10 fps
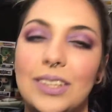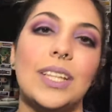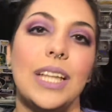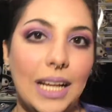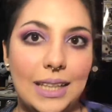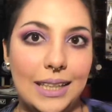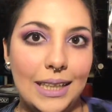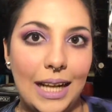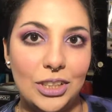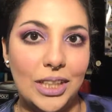so that they can see
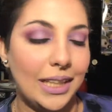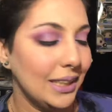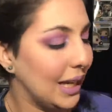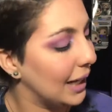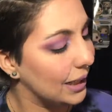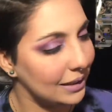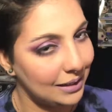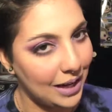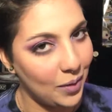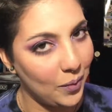that shit. That is
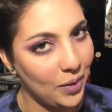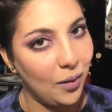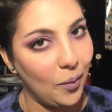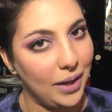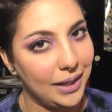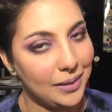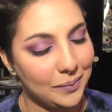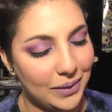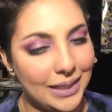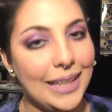how I want it.
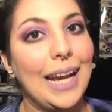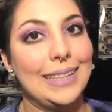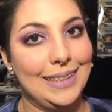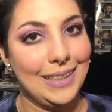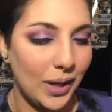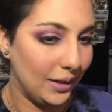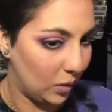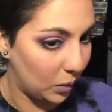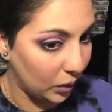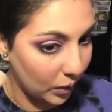Yes. Okay, so
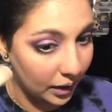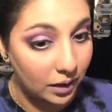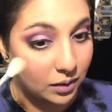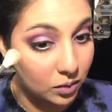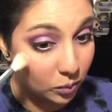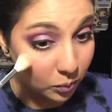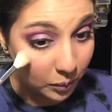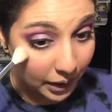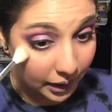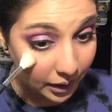I'm gonna go ahead and do
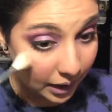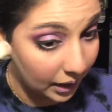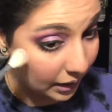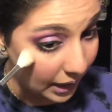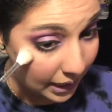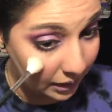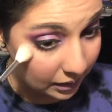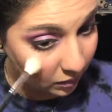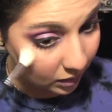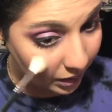my highlight
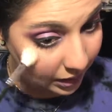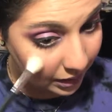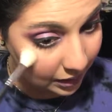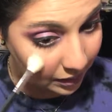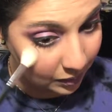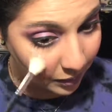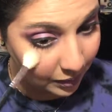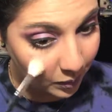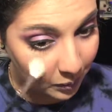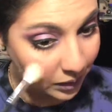right here where I
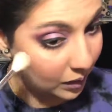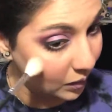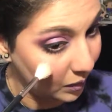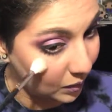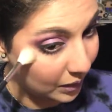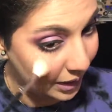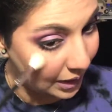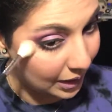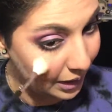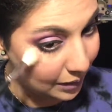normally do
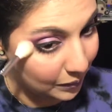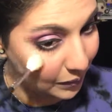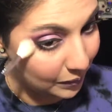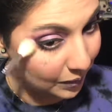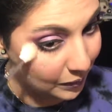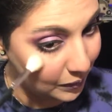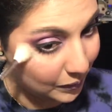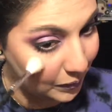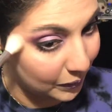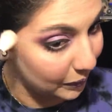it.
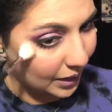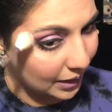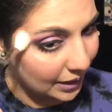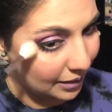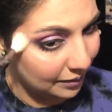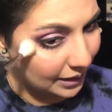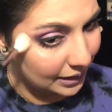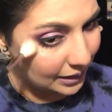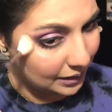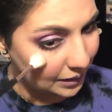Ooh, I love
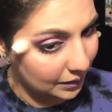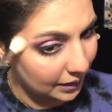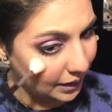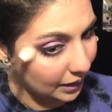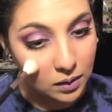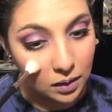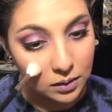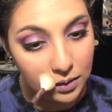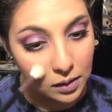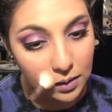it. Okay,
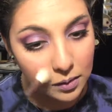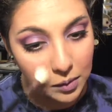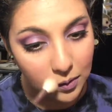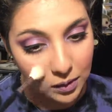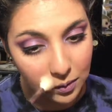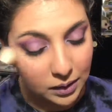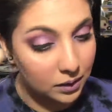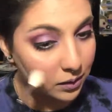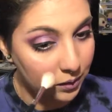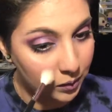down the sides of my face right
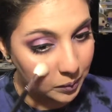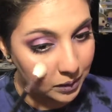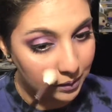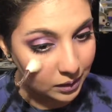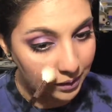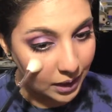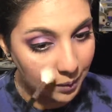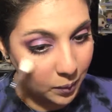here too because that's a high